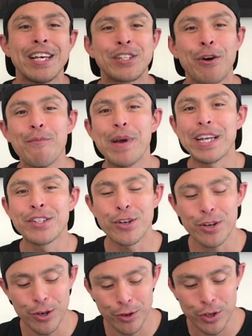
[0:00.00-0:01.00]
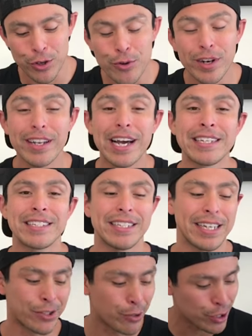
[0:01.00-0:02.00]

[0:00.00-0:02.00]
So make sure you're utilizing this.